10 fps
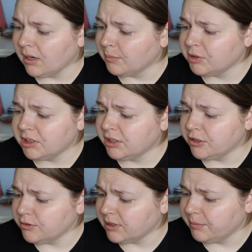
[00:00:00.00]
And I'm just going to
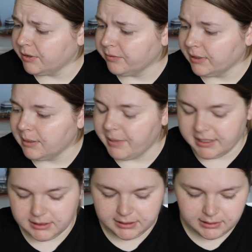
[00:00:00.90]
do something really
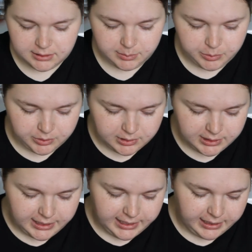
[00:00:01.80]
basic and simple
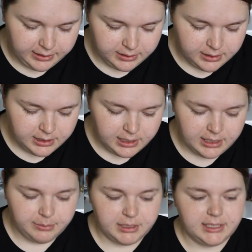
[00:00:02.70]
today.
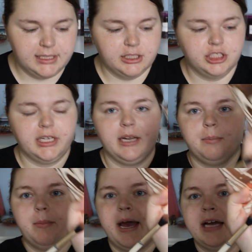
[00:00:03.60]
I'm going to take the shade
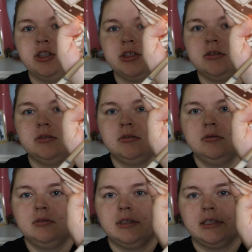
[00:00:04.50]
Magical
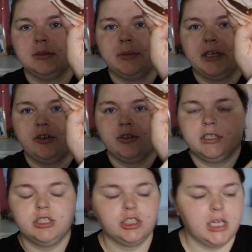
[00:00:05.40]
as my
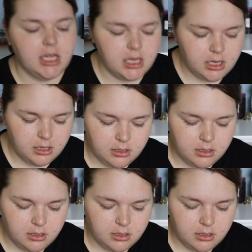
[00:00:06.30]
crease shade.